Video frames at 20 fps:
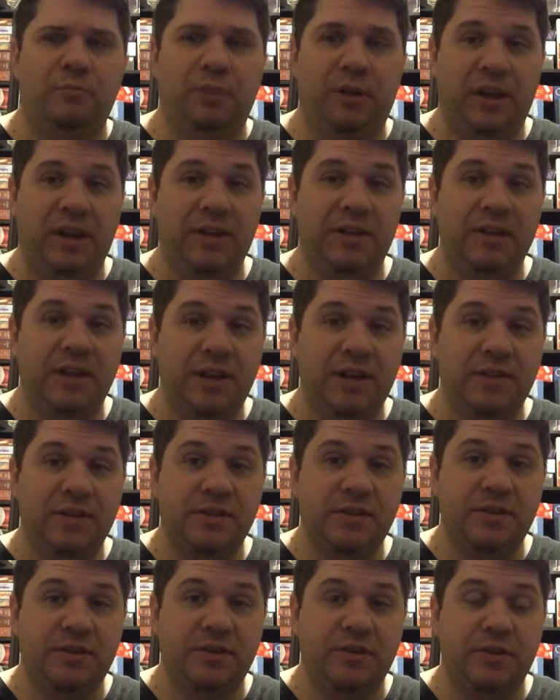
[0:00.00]

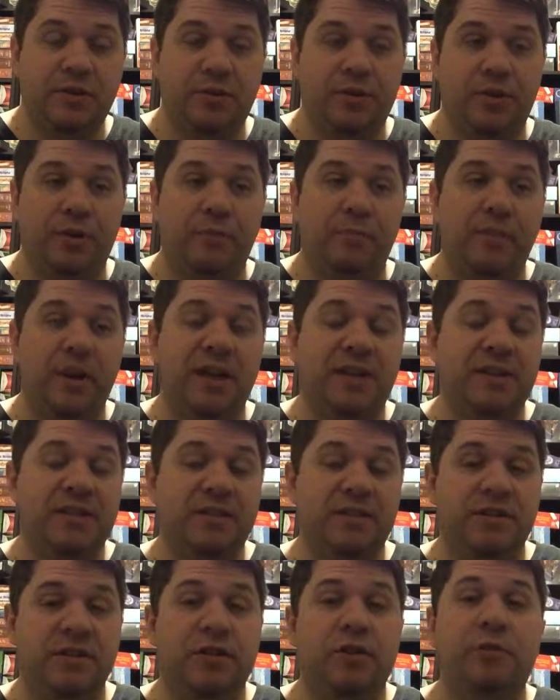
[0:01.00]
playtest, so there may
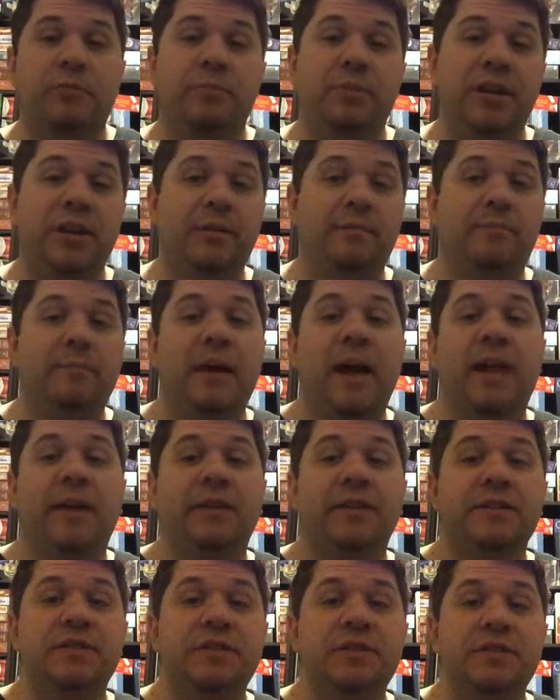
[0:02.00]
still be
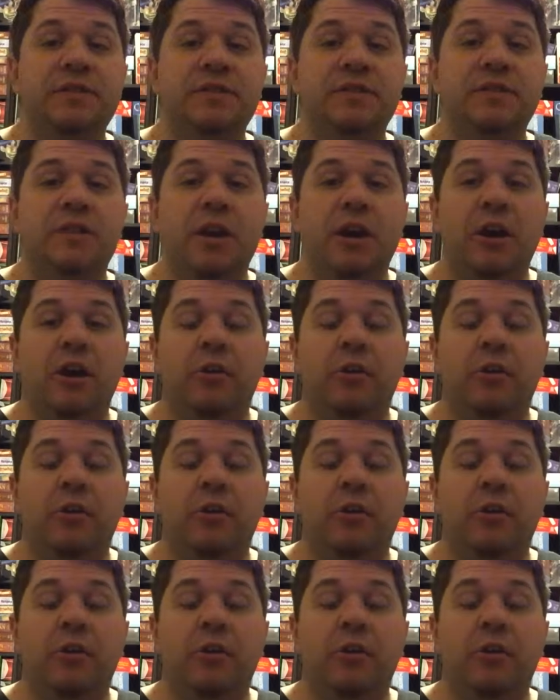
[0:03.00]
imbalances,